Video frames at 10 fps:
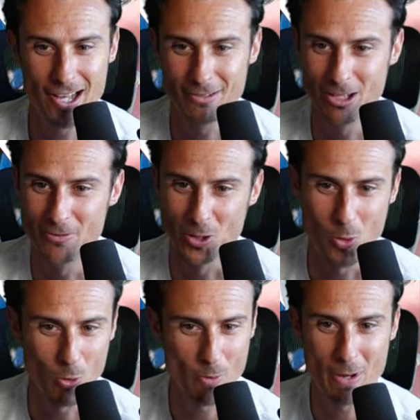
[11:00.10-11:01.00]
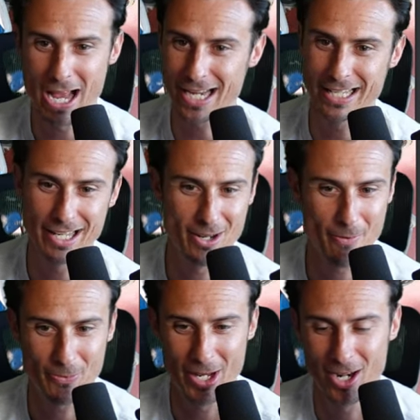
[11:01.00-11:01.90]
We love the quarterback getting
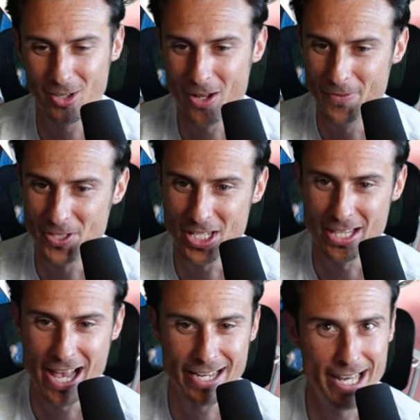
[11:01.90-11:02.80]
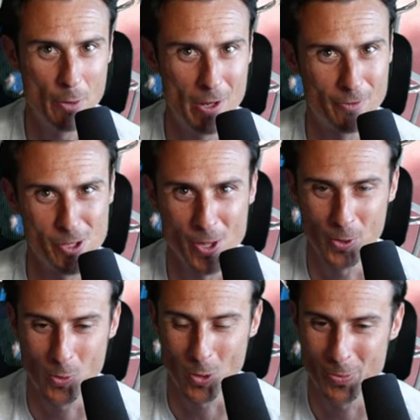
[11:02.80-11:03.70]
up there. Love to see that. Can't wait for the other
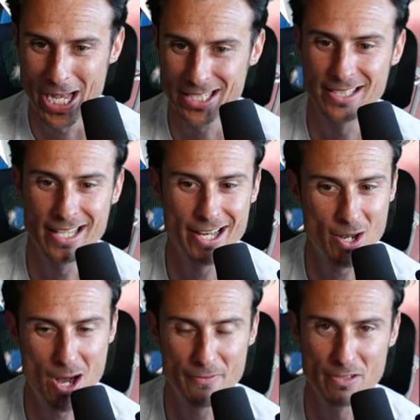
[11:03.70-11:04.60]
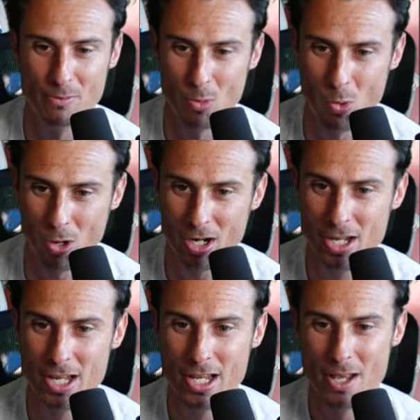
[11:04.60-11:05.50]
quarterbacks to take off even more.
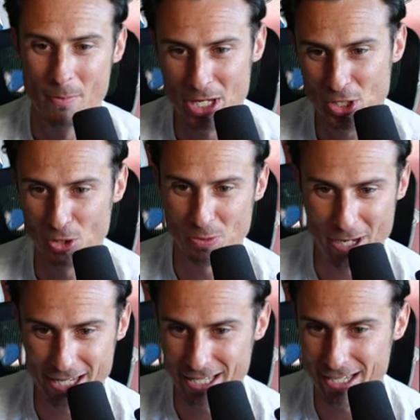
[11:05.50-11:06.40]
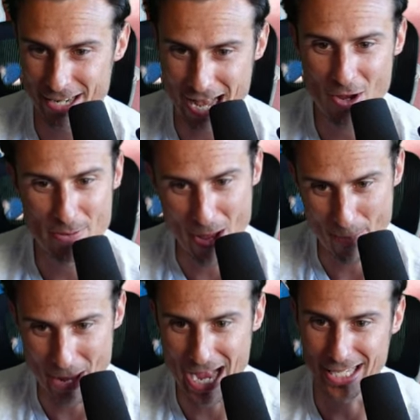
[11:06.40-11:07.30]
Mitchell's been in and out. He
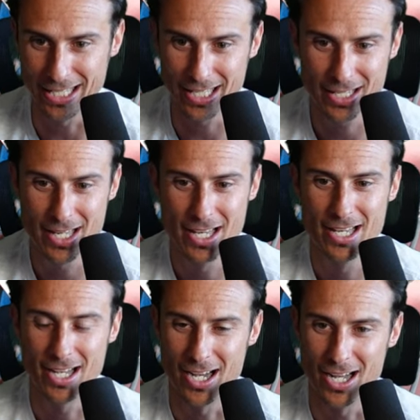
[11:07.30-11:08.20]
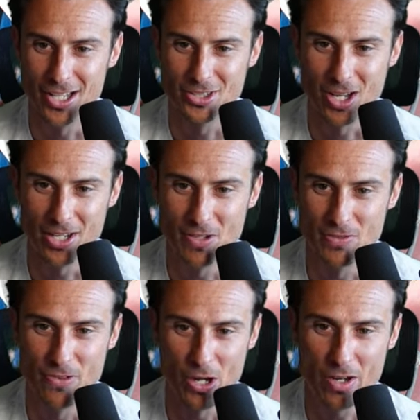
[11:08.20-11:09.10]
bent back in. So I'm
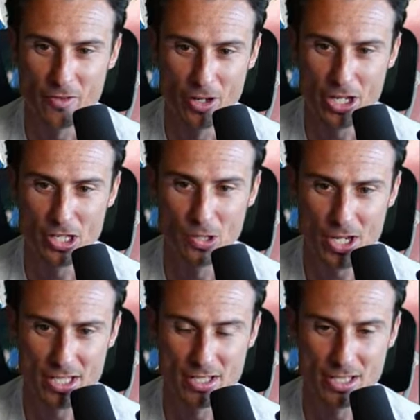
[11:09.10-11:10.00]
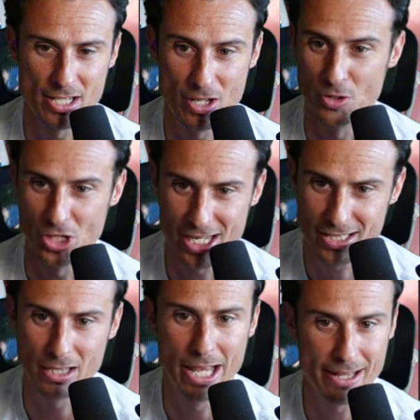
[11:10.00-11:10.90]
just very, very curious to see. You know,
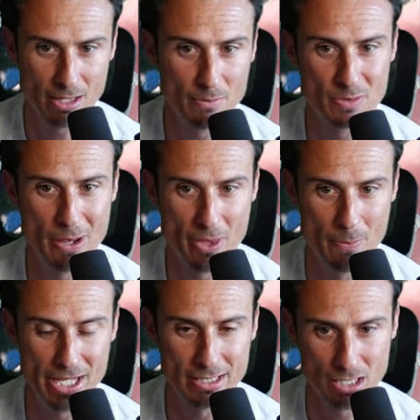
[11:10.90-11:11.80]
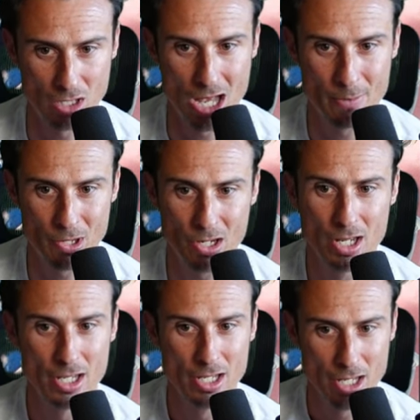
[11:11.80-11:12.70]
J.C. Latham's been the biggest climber.
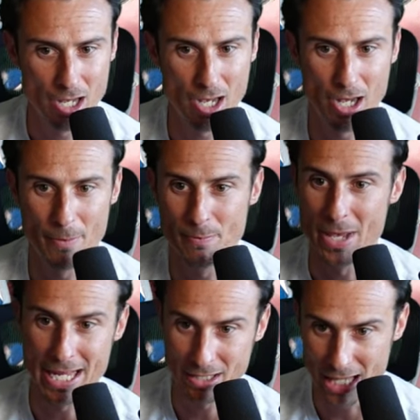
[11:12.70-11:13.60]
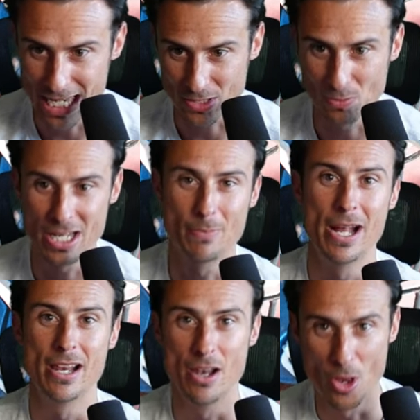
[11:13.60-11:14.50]
Made it last week.
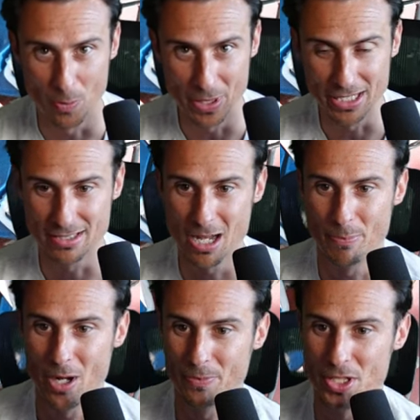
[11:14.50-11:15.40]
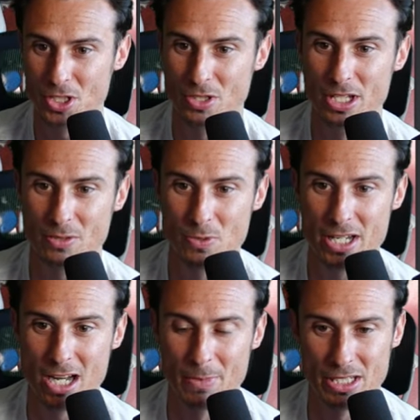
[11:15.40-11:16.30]
Made it another big step up this
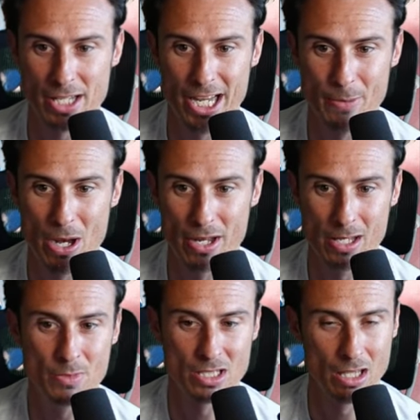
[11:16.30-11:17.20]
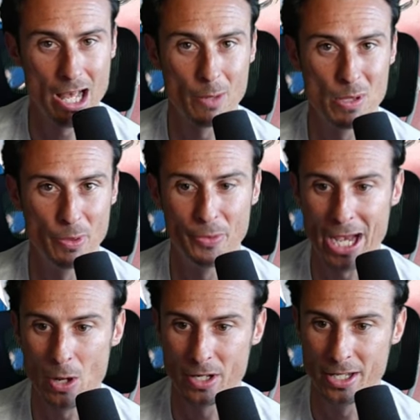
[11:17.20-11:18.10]
week. I'm excited about him because a lot of people
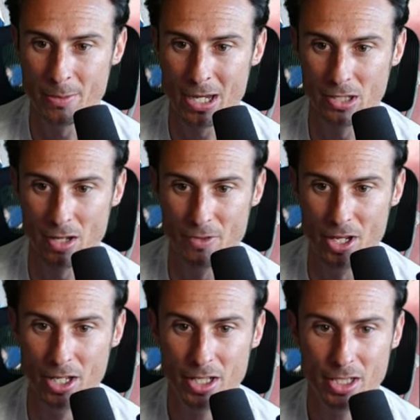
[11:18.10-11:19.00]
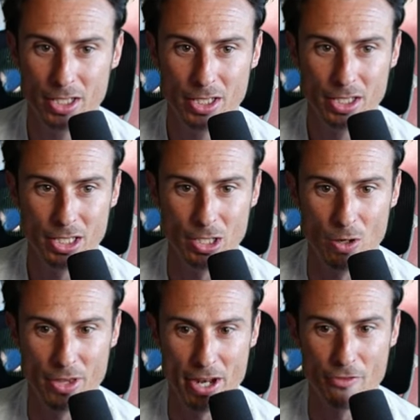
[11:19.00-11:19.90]
doubted him. I love the, you know,
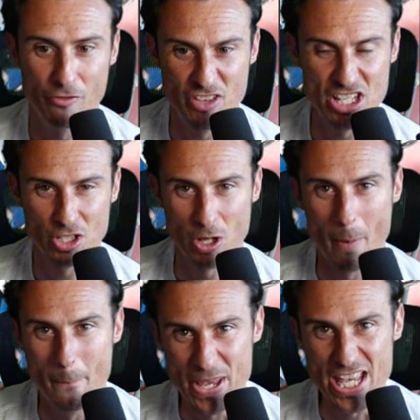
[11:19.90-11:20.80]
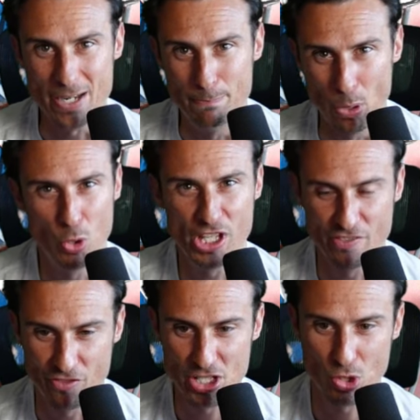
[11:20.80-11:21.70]
that a big bully
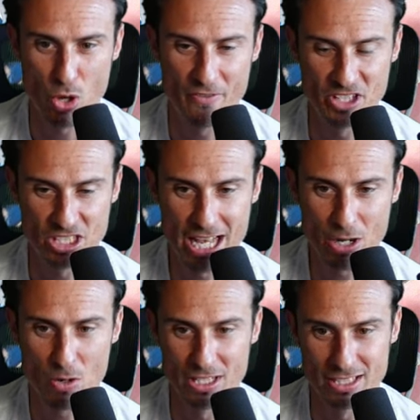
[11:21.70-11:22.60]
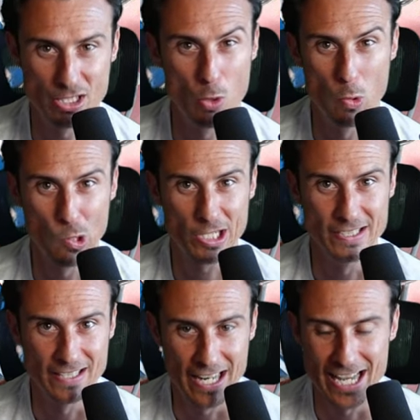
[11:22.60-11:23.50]
physical offensive tackle could still work in
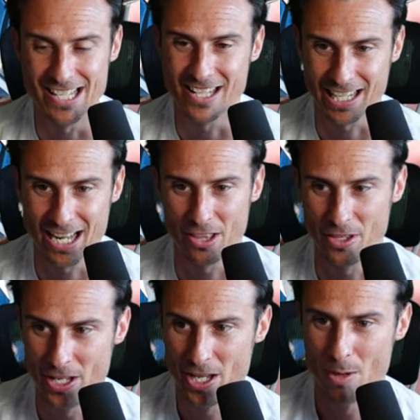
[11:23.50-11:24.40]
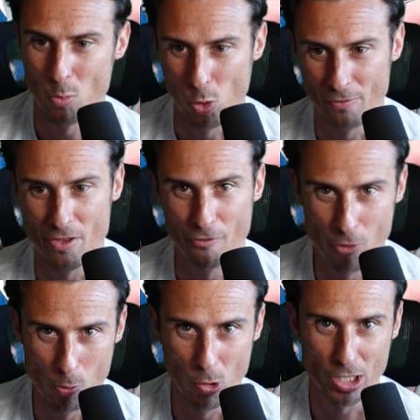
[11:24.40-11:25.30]
today's kind of the more of the
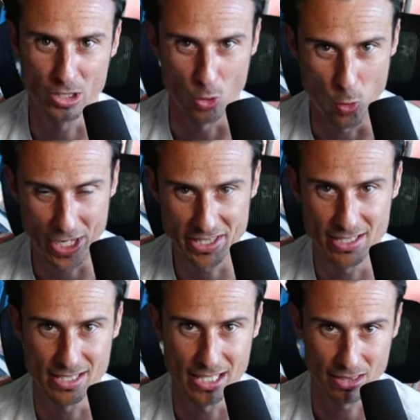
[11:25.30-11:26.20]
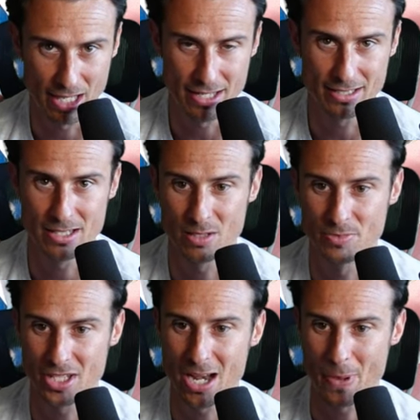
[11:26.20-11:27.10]
footwork, the quickness, the athleticism
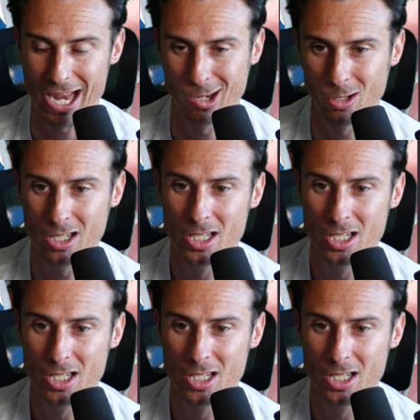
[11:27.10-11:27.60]
type era.